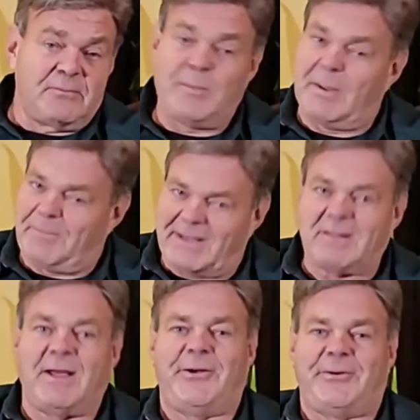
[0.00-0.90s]
would be a
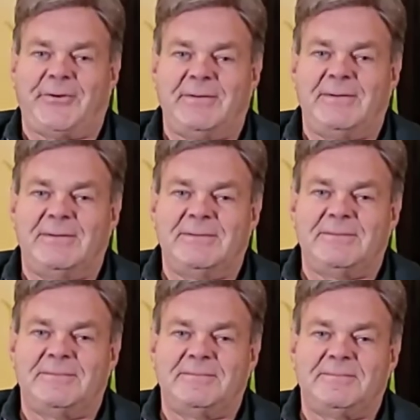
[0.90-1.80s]
Bic lighter.
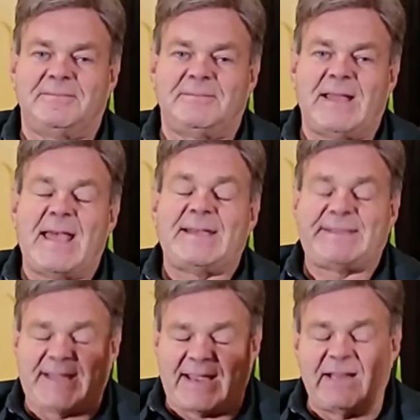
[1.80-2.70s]

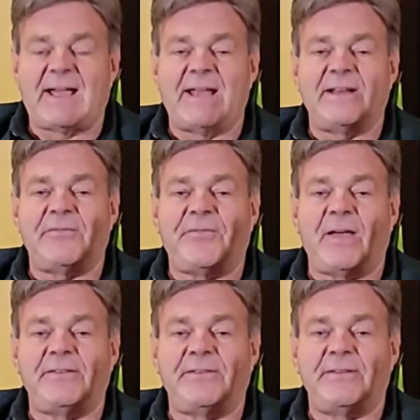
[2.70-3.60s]
Second line of
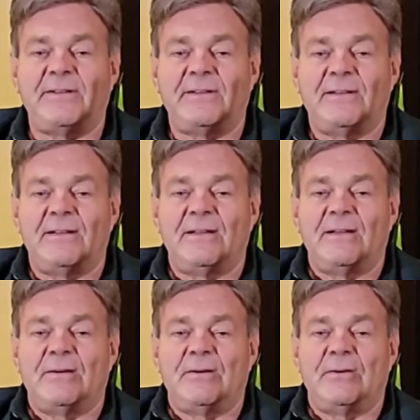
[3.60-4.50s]
defense
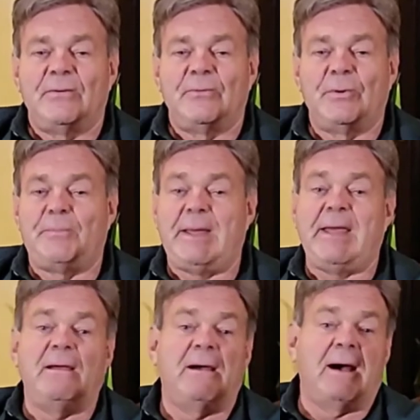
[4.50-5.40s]
would
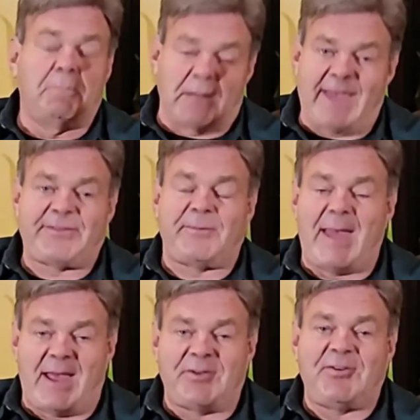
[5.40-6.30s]
be a blast
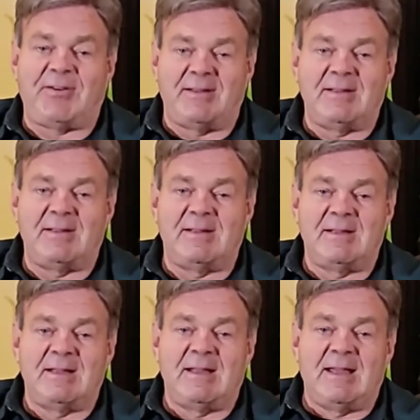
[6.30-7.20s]
match
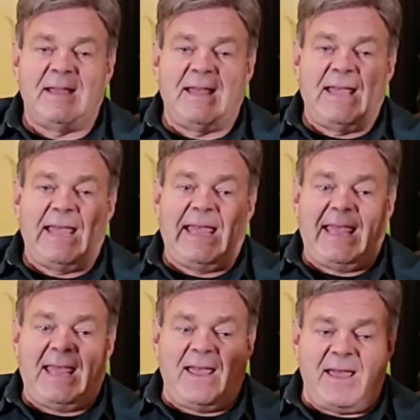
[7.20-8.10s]

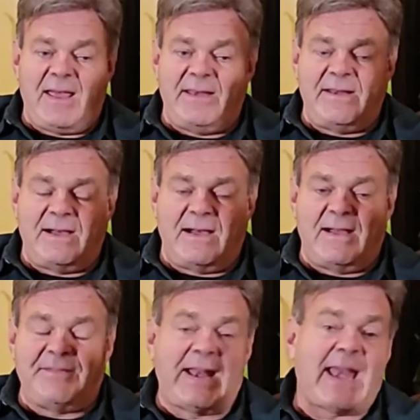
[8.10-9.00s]
and
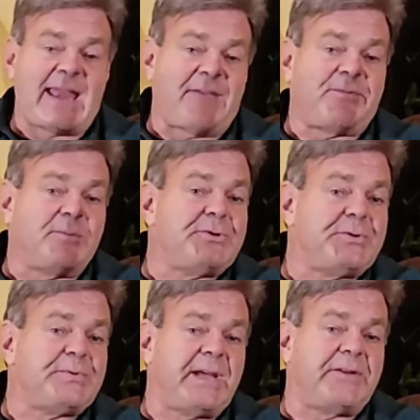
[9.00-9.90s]
uh, then I'd have some
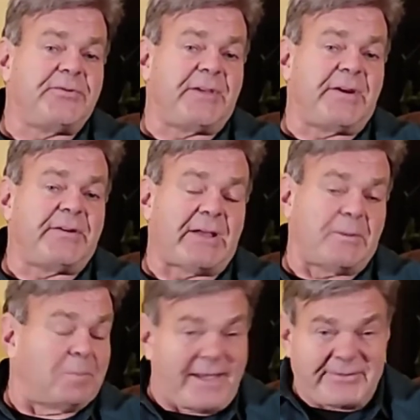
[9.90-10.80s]
jute tinder there. Now
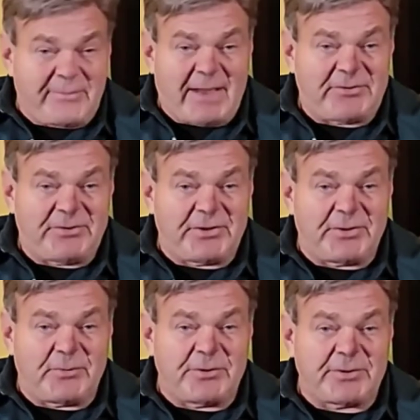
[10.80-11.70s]
the blast match is
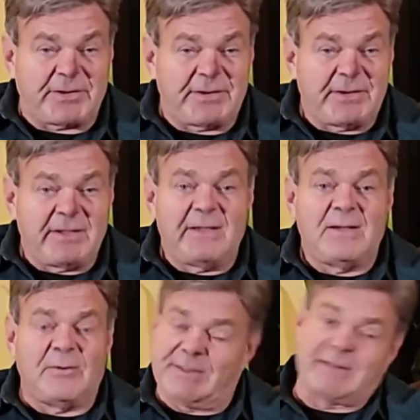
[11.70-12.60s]
going to work,
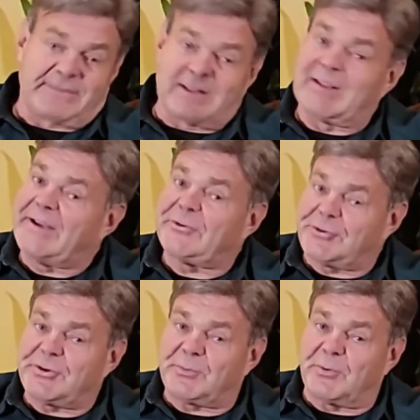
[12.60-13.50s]
or the, the lighter
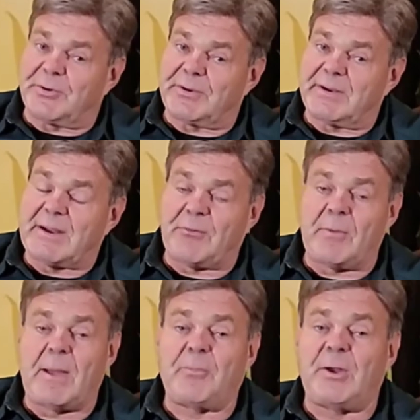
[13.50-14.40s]
should work. Now
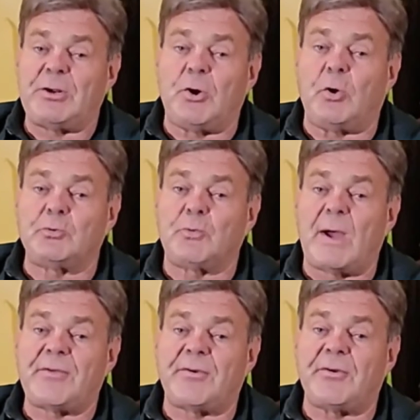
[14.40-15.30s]
remember, in cold
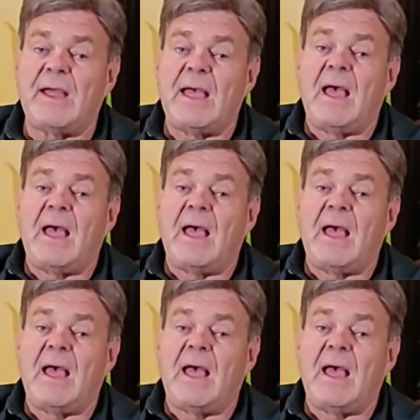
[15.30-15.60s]
weather,